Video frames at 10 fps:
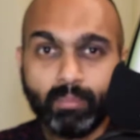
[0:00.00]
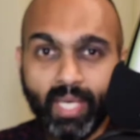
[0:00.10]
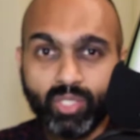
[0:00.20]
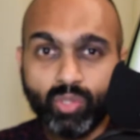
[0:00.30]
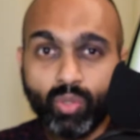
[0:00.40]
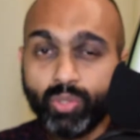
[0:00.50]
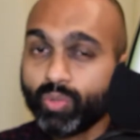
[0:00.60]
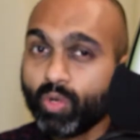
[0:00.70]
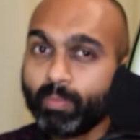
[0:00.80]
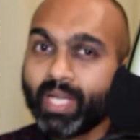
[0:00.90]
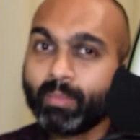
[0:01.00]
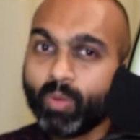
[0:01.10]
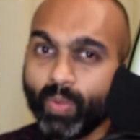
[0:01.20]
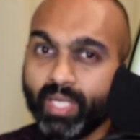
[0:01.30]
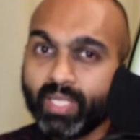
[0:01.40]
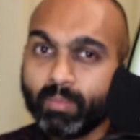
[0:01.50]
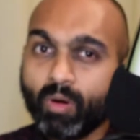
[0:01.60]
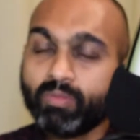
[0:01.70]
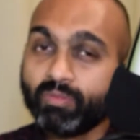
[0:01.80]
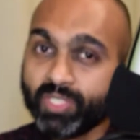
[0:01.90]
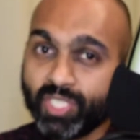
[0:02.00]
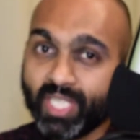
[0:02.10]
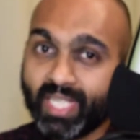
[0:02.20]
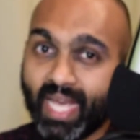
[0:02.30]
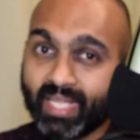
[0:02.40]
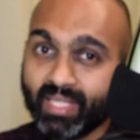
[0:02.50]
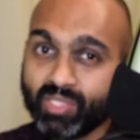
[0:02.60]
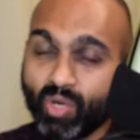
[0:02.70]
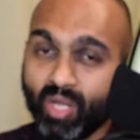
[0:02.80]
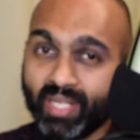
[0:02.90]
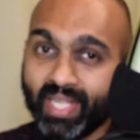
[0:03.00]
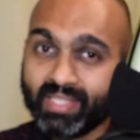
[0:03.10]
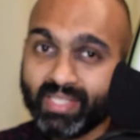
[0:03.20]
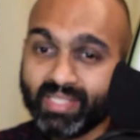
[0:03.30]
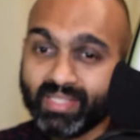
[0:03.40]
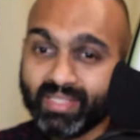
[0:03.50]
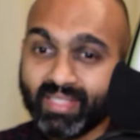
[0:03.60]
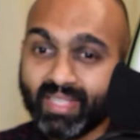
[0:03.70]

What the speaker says: Make sure you don't become a victim of a phishing attack this holiday season.